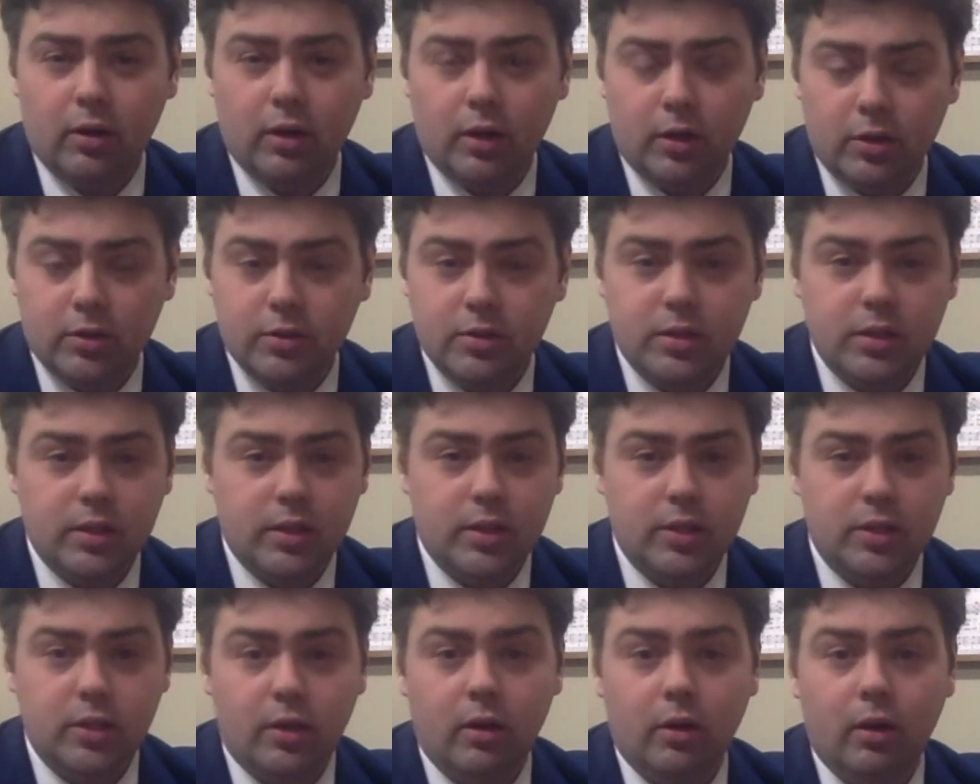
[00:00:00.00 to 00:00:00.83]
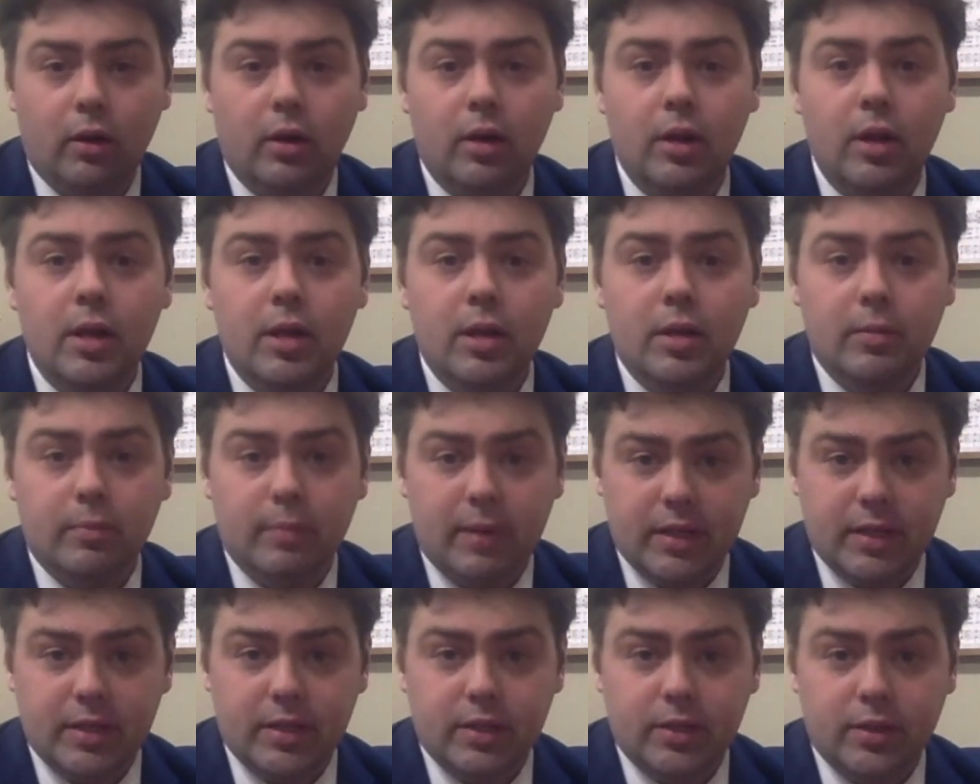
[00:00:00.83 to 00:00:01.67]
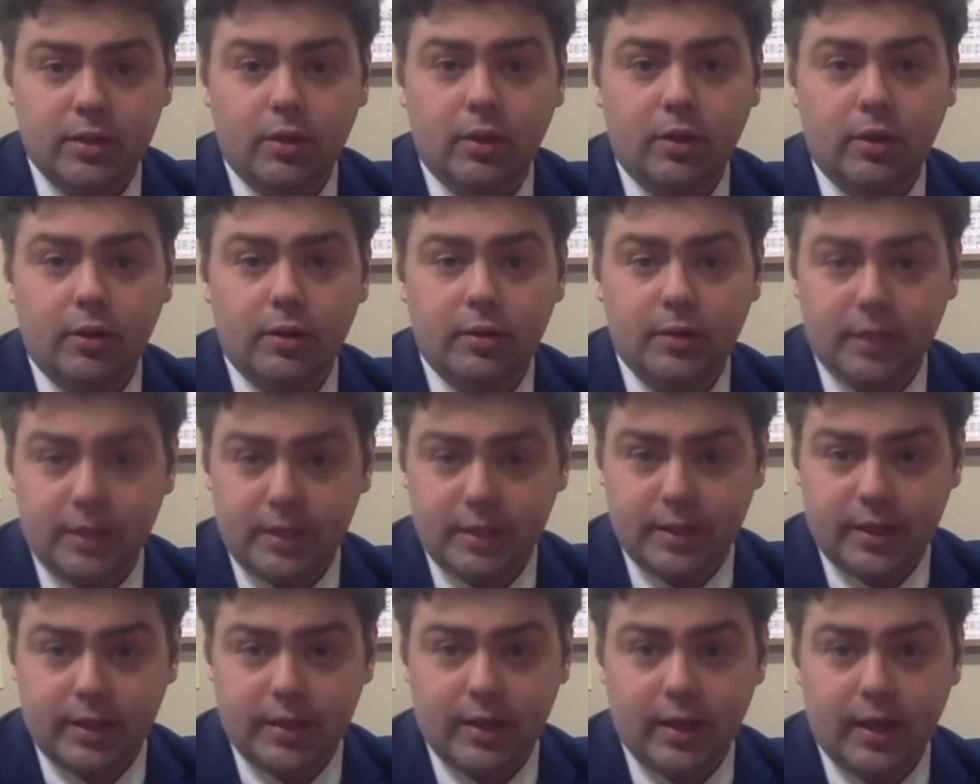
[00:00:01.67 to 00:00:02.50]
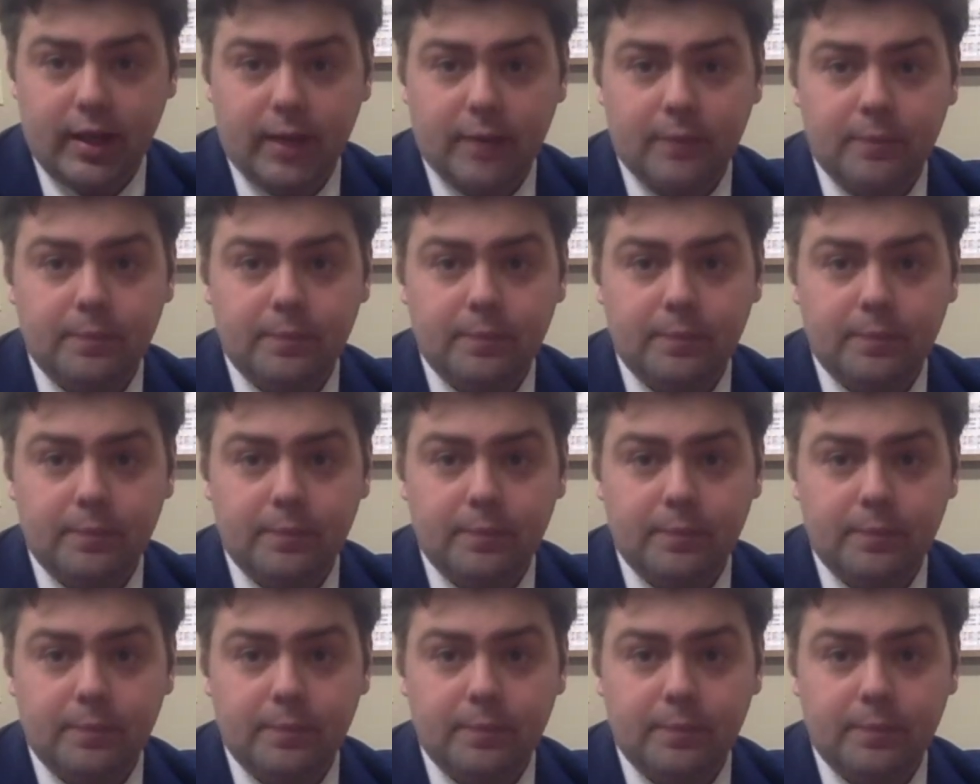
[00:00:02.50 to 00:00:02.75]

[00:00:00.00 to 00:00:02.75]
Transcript: acoustic guitar, bass guitar, things like that.